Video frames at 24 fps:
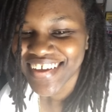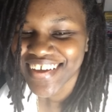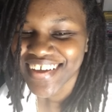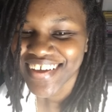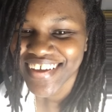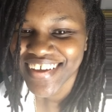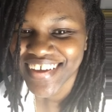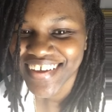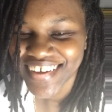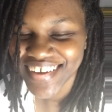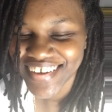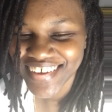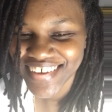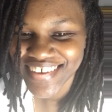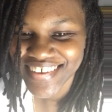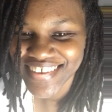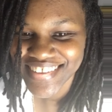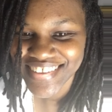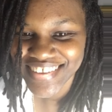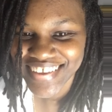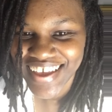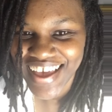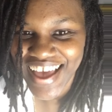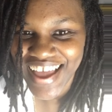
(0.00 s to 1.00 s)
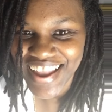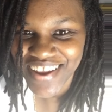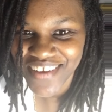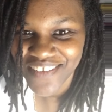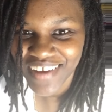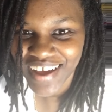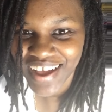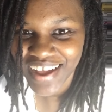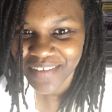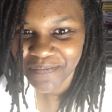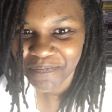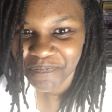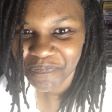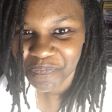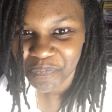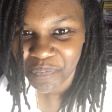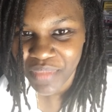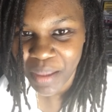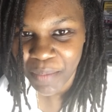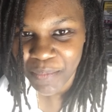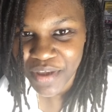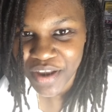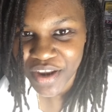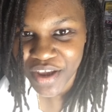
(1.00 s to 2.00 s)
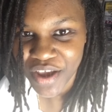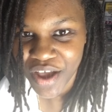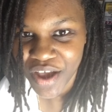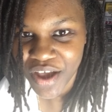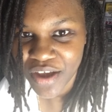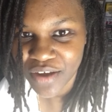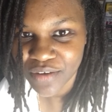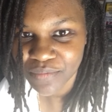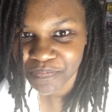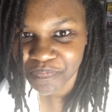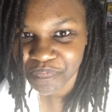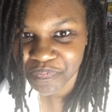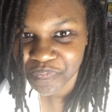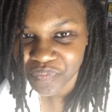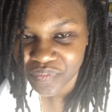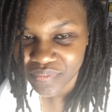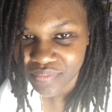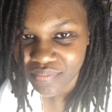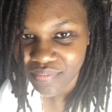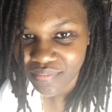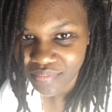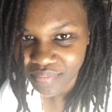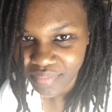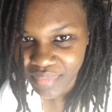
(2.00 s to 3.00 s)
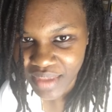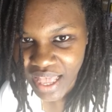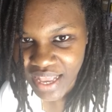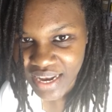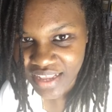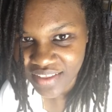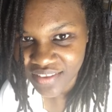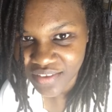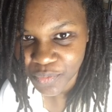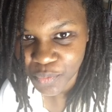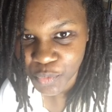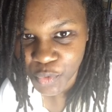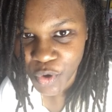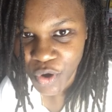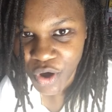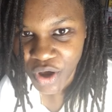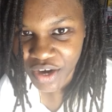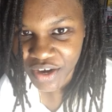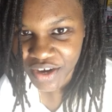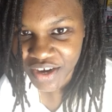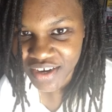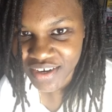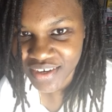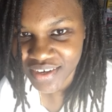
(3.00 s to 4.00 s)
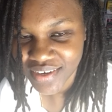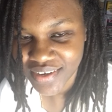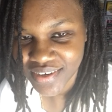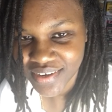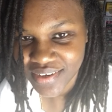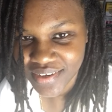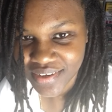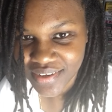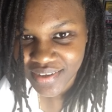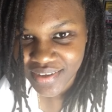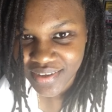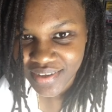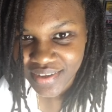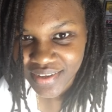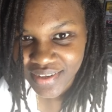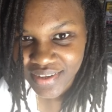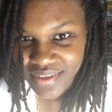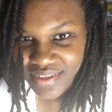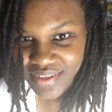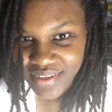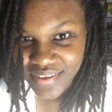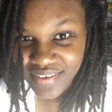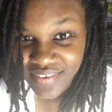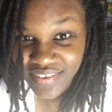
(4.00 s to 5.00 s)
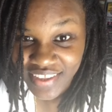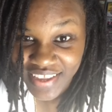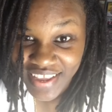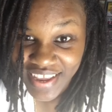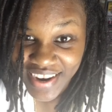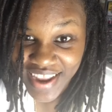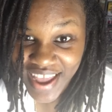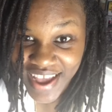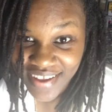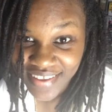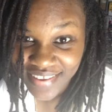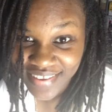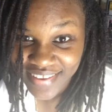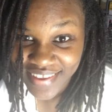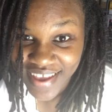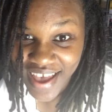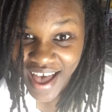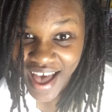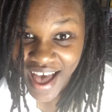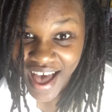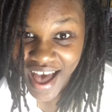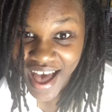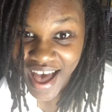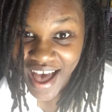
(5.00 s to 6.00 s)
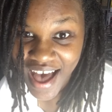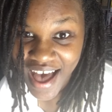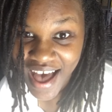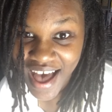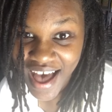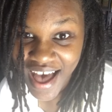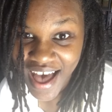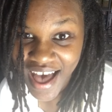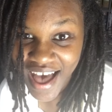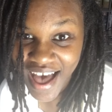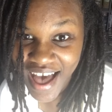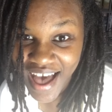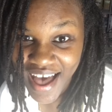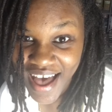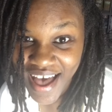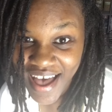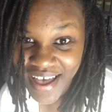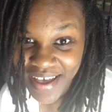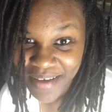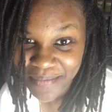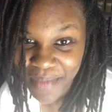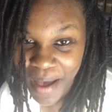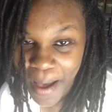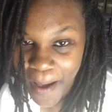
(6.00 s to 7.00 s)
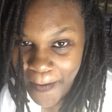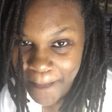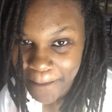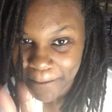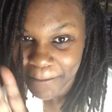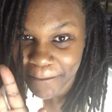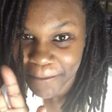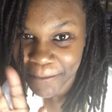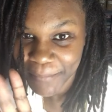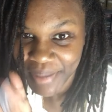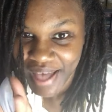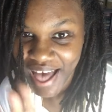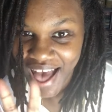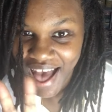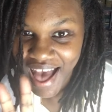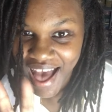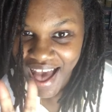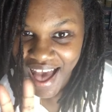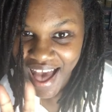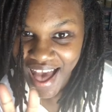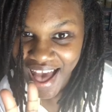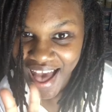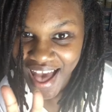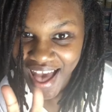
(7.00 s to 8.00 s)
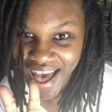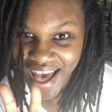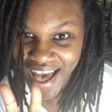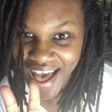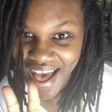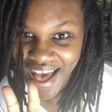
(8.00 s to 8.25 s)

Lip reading: Oh dear. Anyway, I'm gonna go. I need some water. See you next time. Bye.